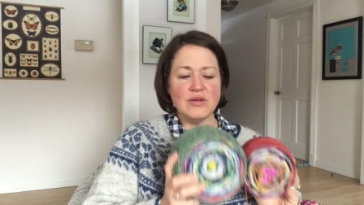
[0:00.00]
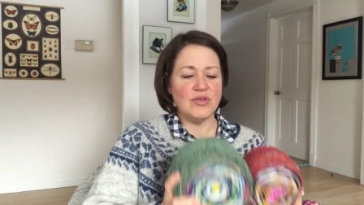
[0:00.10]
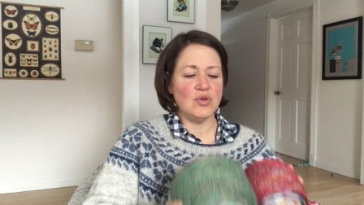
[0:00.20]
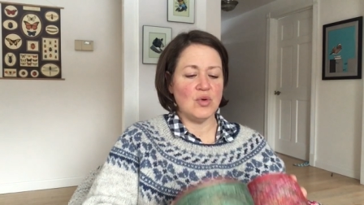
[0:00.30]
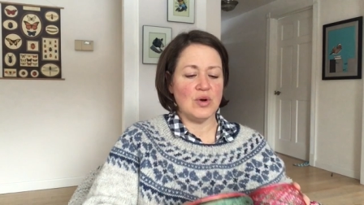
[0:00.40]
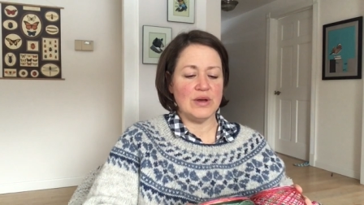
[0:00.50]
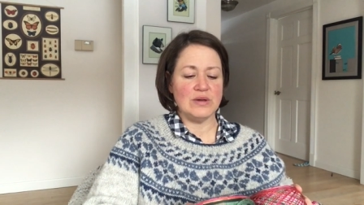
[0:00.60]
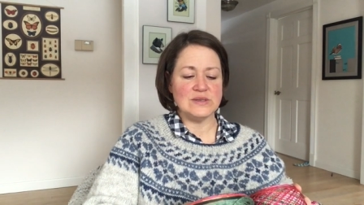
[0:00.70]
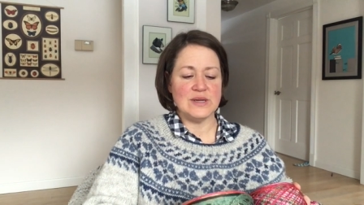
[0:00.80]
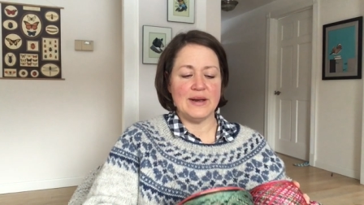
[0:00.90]

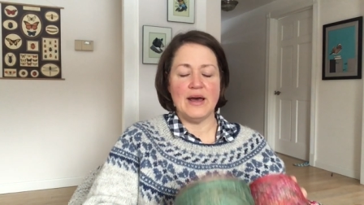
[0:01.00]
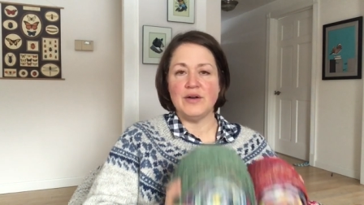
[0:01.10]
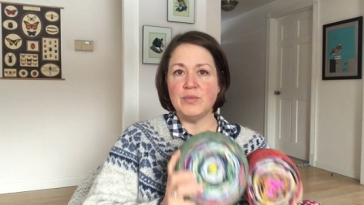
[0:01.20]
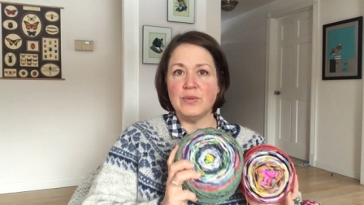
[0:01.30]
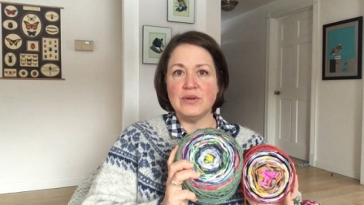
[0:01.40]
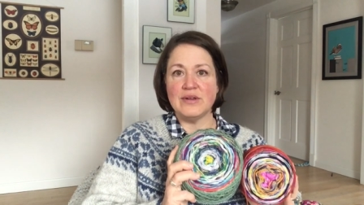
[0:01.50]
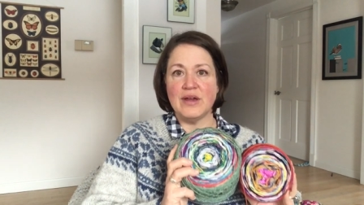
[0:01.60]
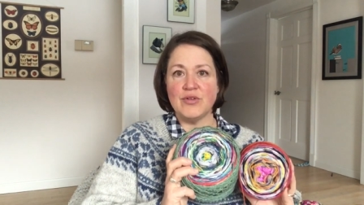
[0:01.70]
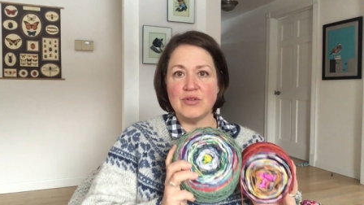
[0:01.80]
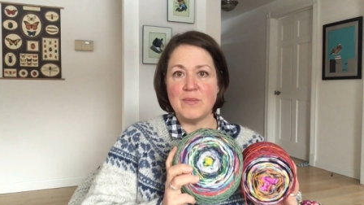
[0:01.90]
tutorials on how to put
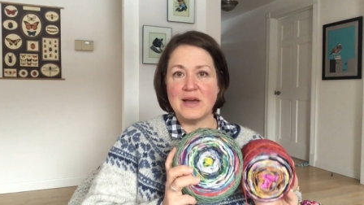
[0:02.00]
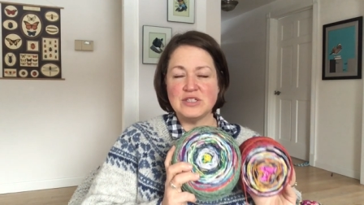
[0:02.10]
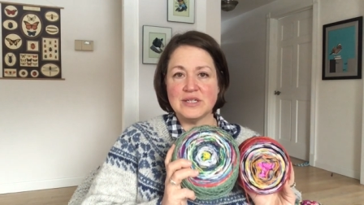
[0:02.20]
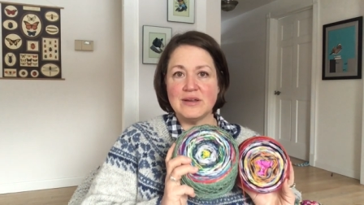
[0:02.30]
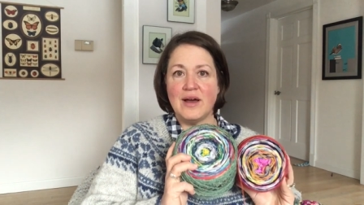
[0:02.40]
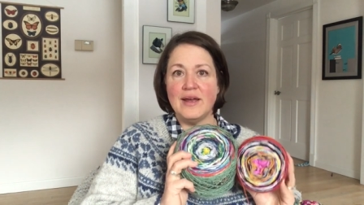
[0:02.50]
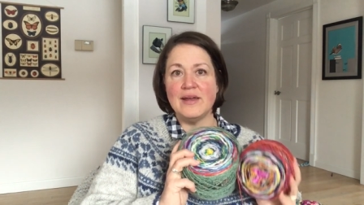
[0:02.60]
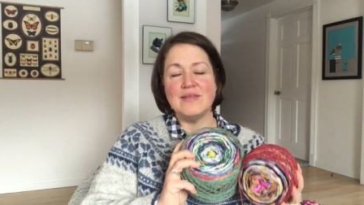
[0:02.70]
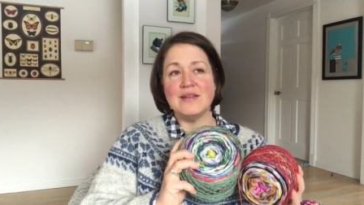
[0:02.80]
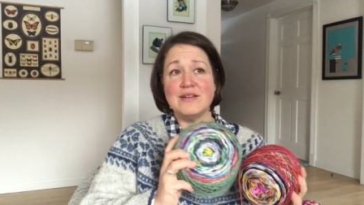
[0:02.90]
together the magic knot,
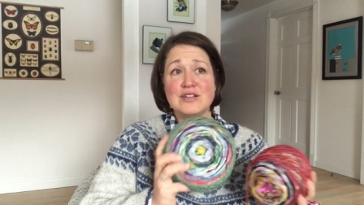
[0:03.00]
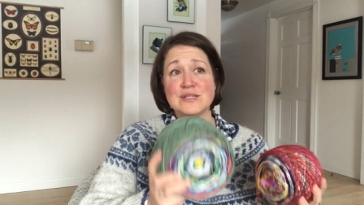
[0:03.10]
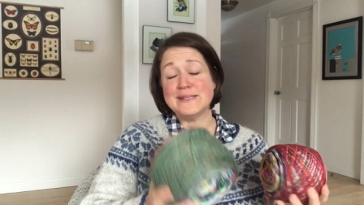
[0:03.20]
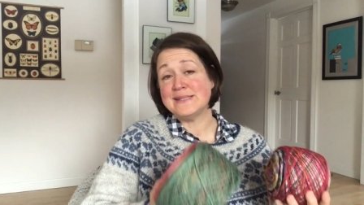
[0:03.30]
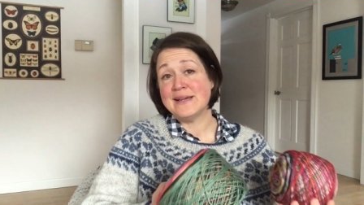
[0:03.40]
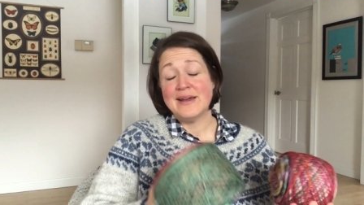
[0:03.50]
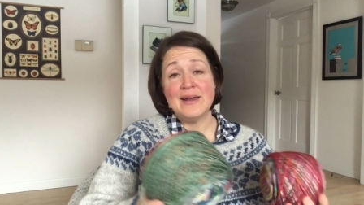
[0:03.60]
and then you just